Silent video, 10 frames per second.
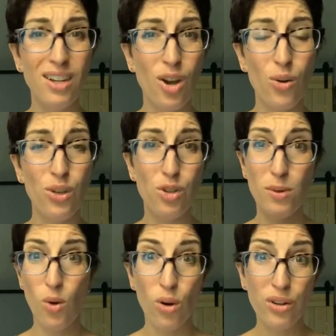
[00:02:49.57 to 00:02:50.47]
you know, you've
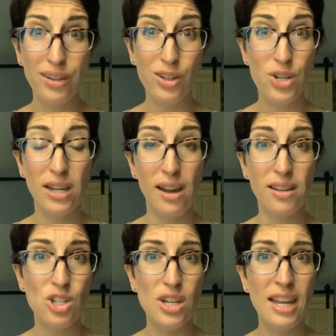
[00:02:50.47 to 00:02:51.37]
been ordering your
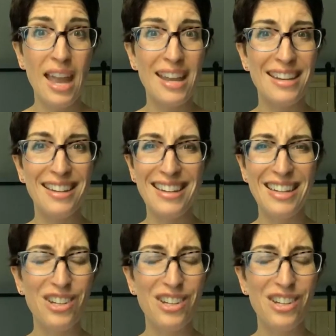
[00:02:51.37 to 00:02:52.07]
Shakeology and